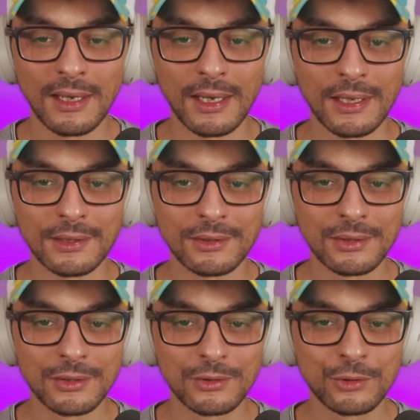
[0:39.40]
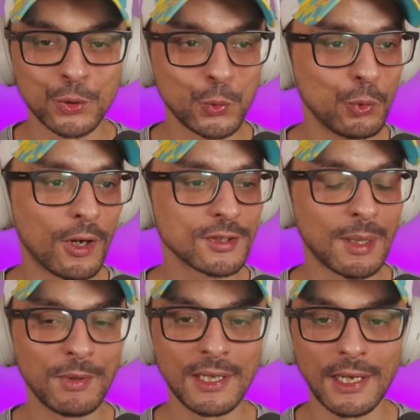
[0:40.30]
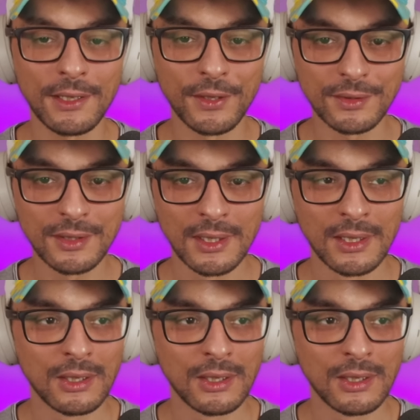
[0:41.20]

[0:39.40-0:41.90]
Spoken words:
and 2 or something like this